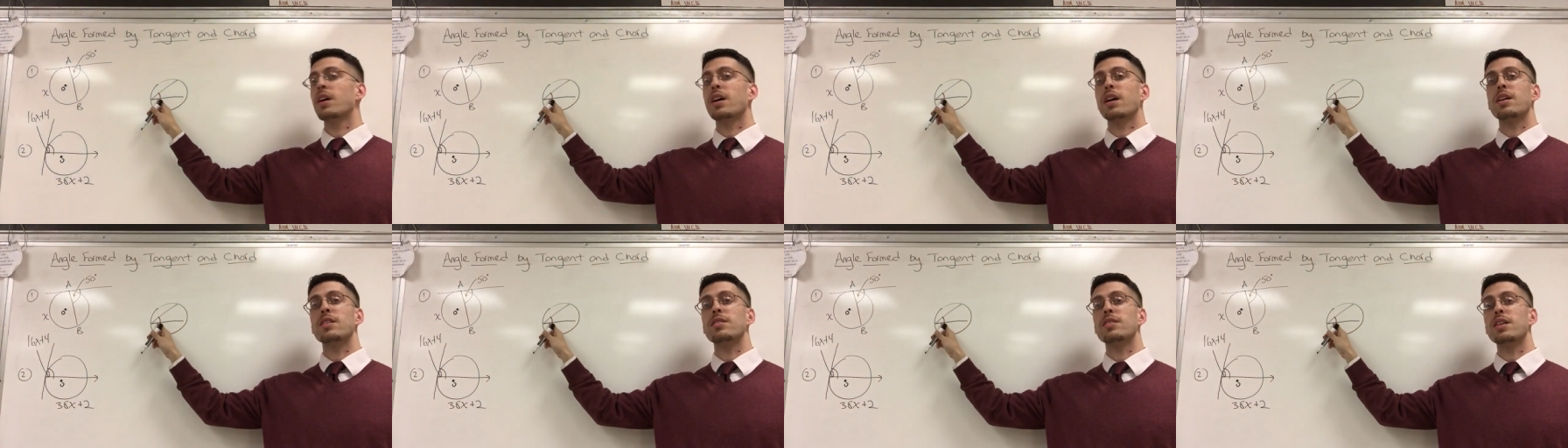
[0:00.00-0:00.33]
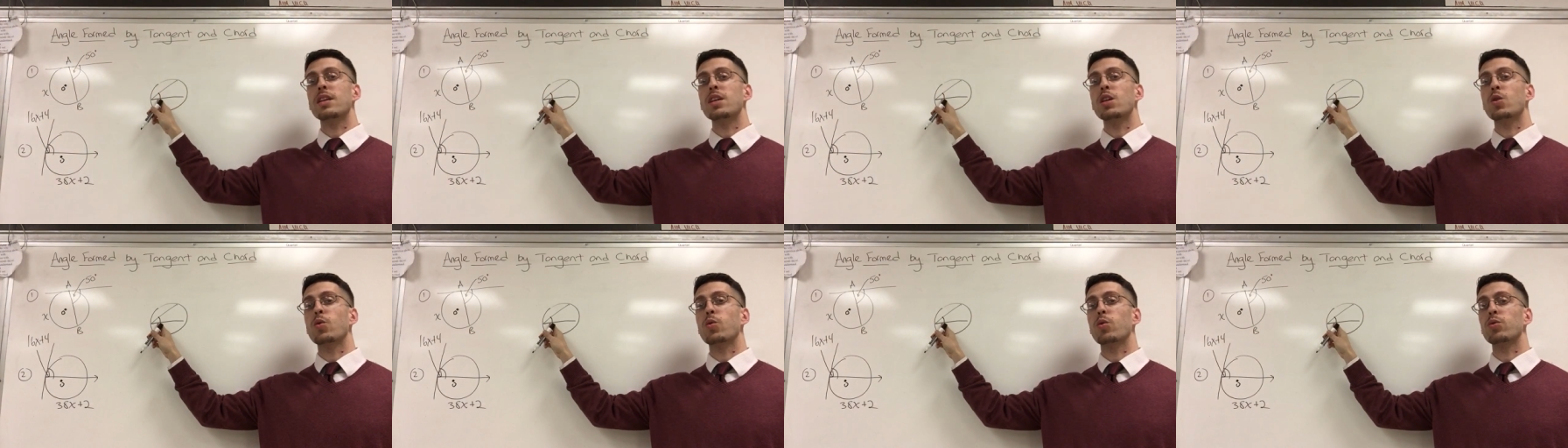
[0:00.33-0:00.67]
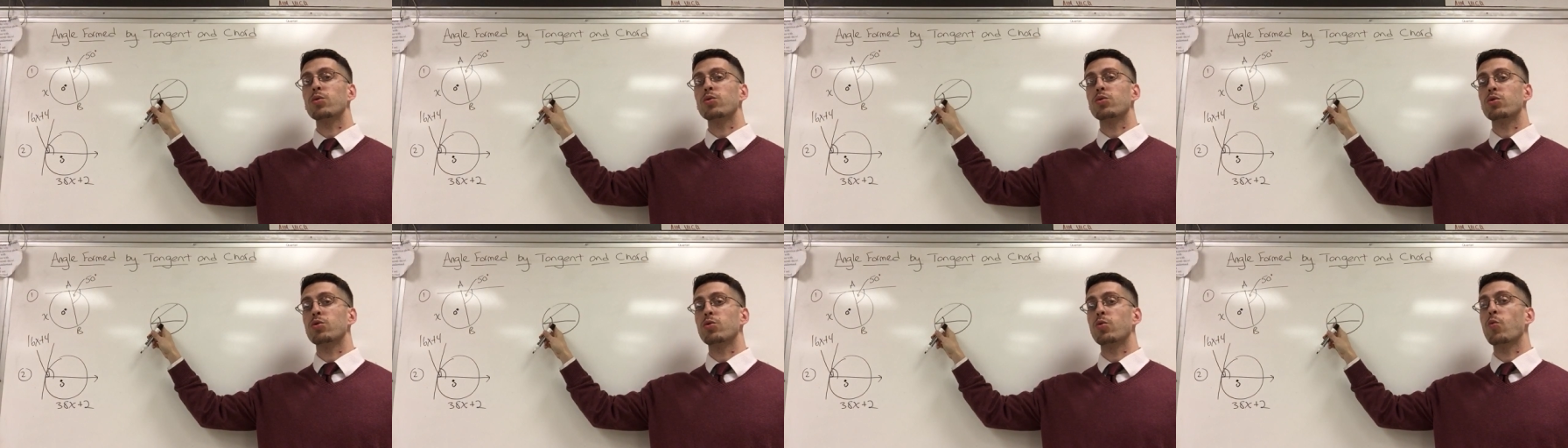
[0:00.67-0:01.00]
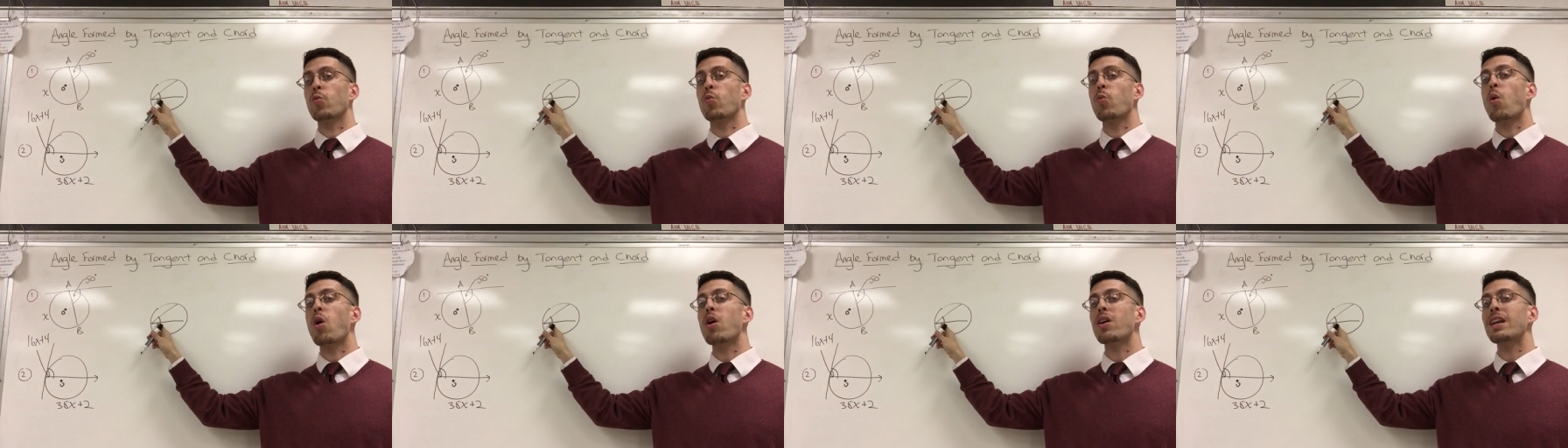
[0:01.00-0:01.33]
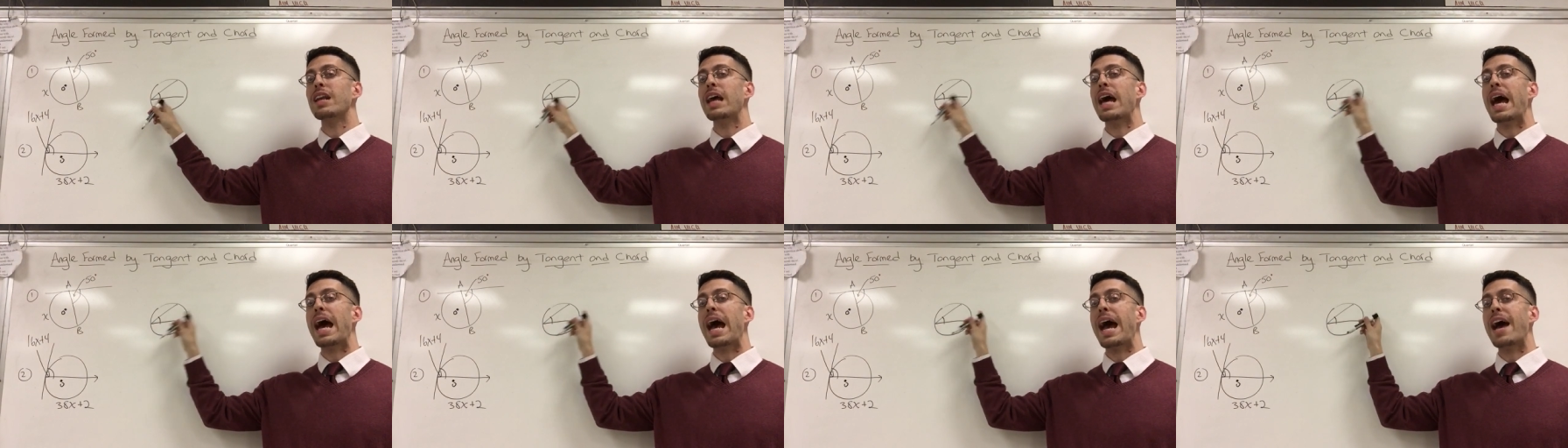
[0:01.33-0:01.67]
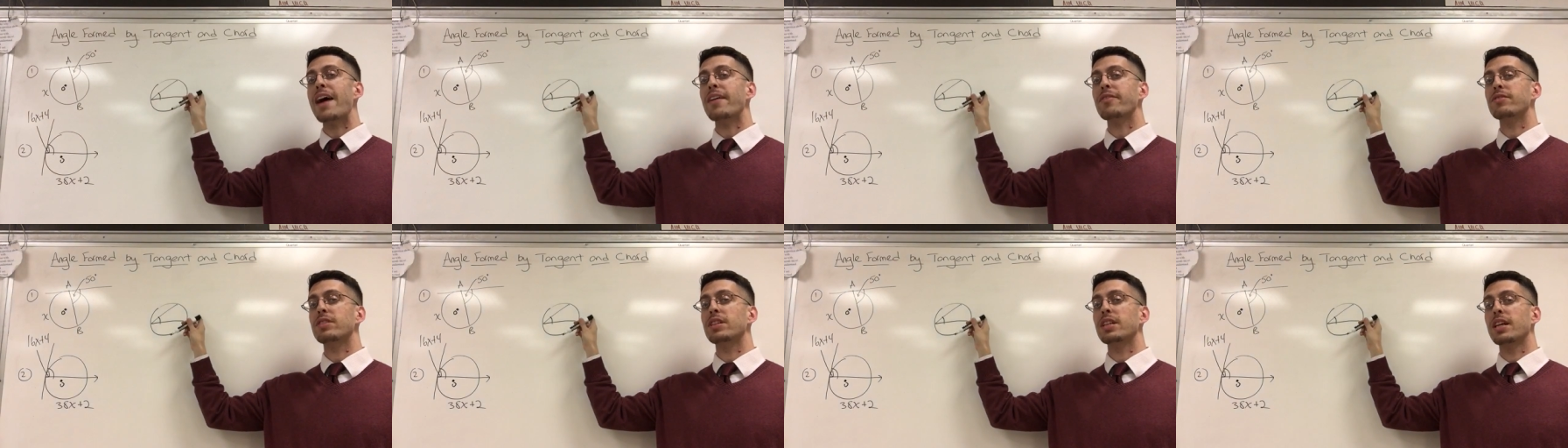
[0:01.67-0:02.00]
It's equal to one
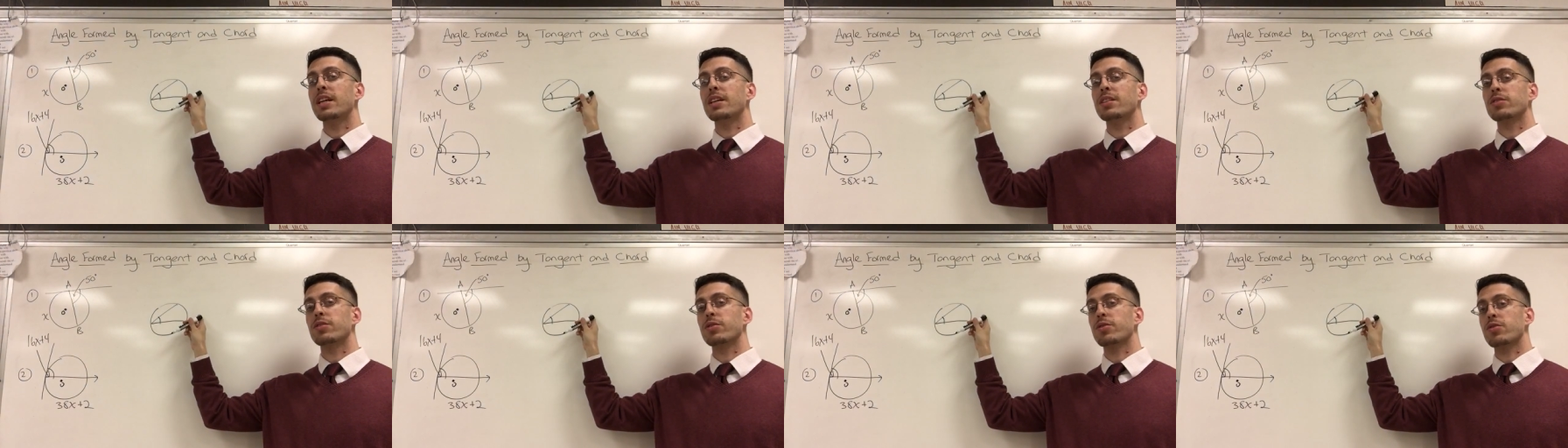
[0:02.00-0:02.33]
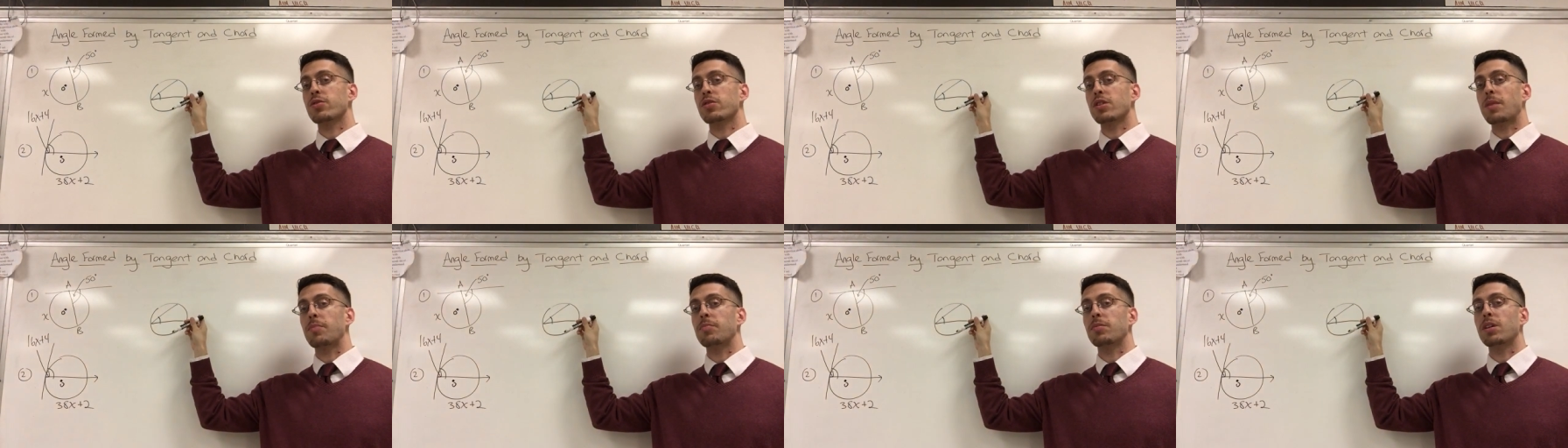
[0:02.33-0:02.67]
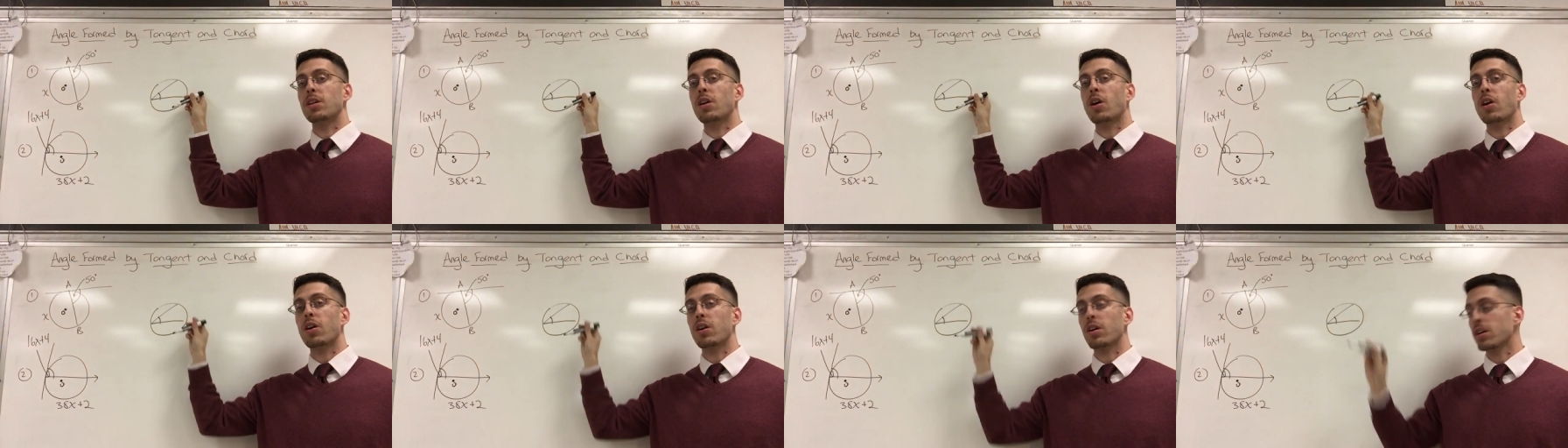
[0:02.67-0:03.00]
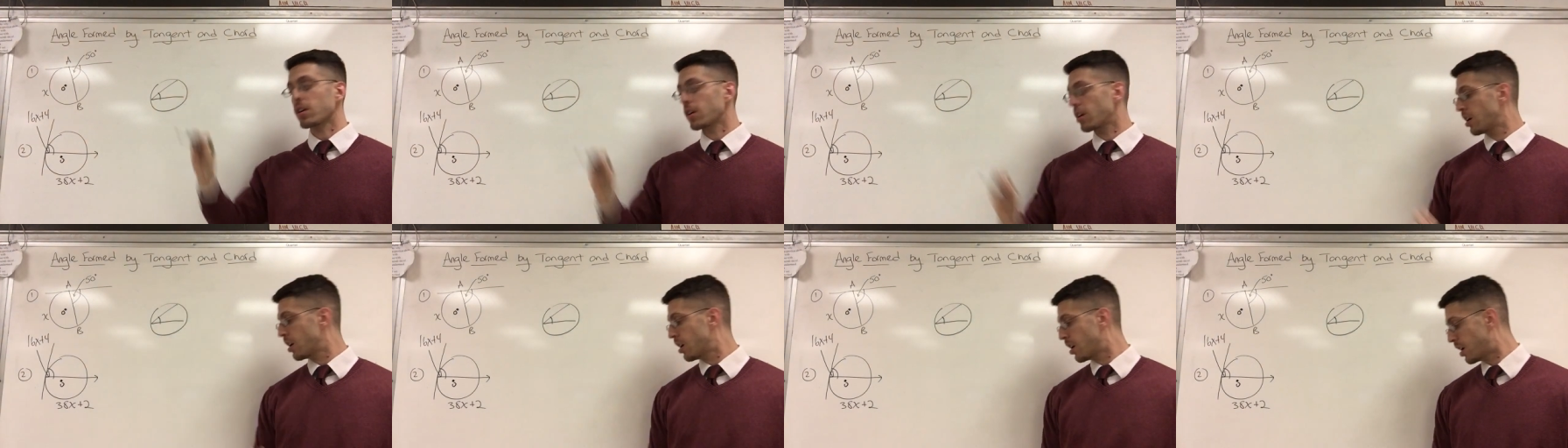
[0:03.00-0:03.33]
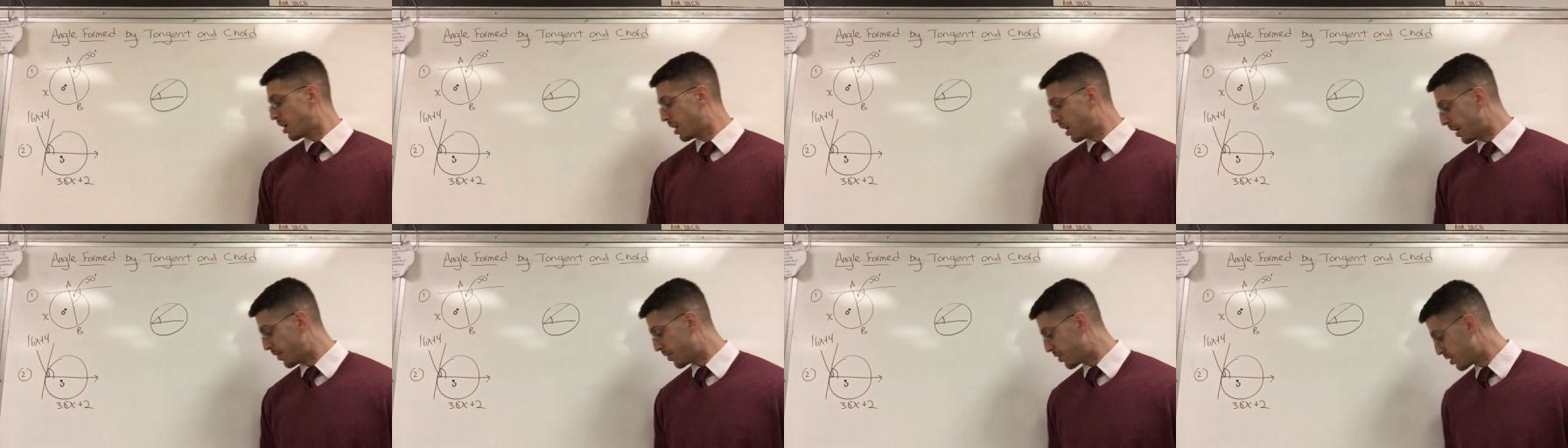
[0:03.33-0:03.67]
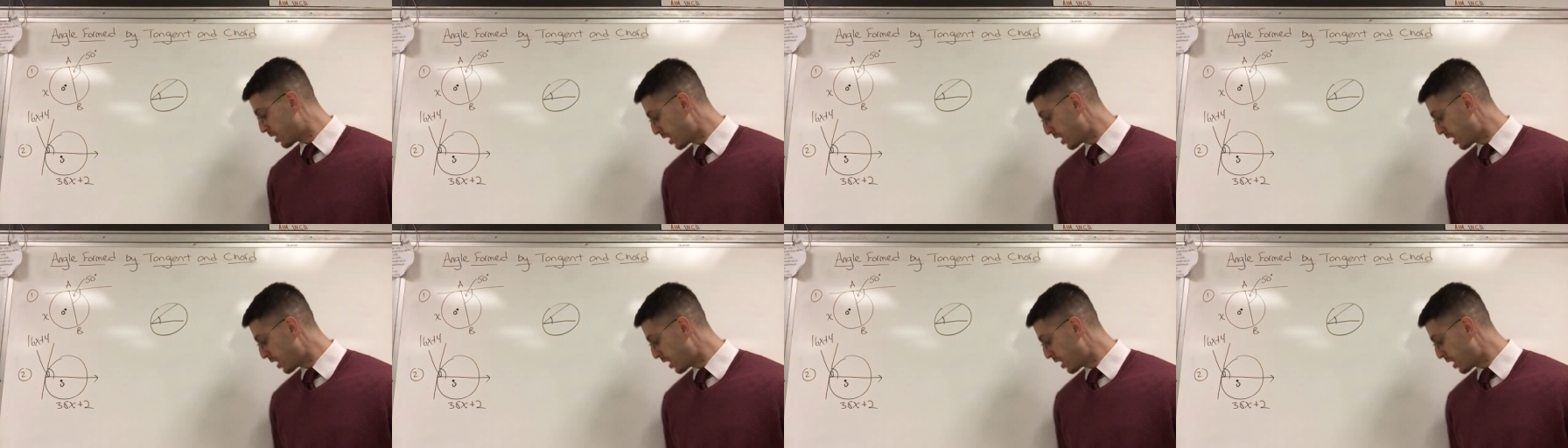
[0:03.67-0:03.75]
half the intercepted arc. I've